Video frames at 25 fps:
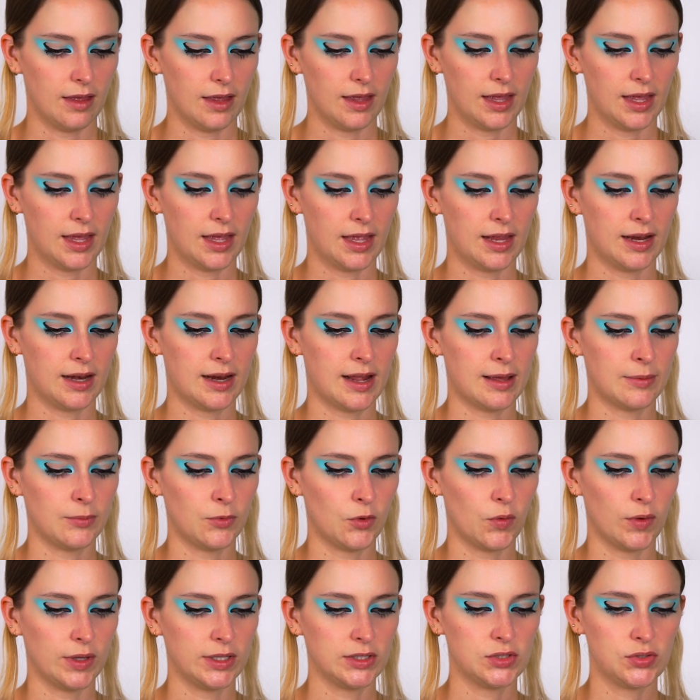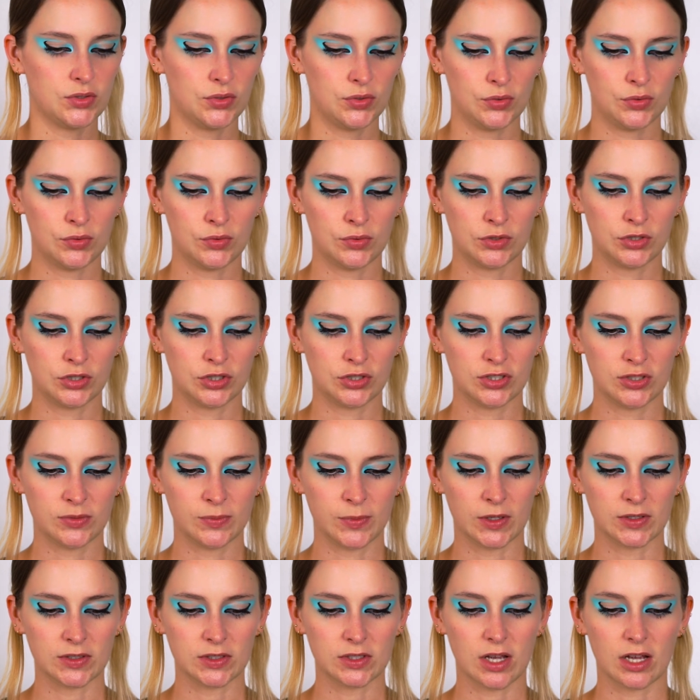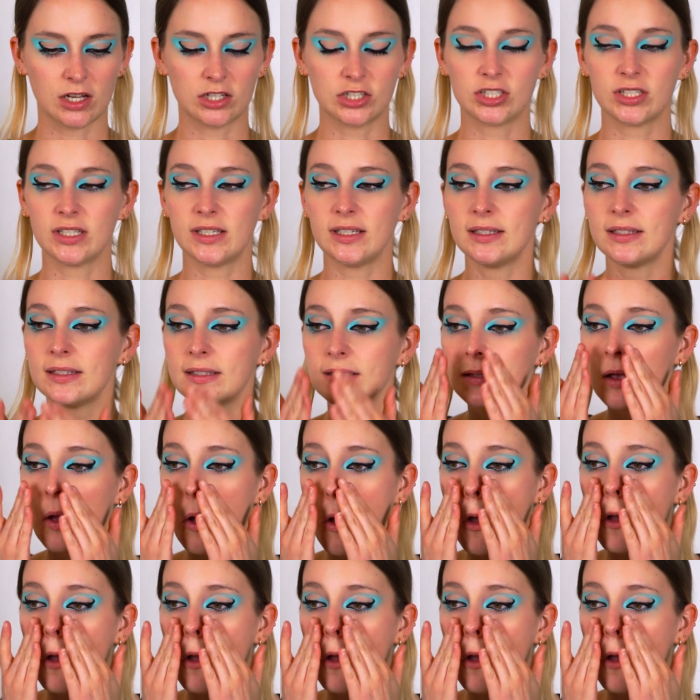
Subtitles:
And I'm going to just massage this,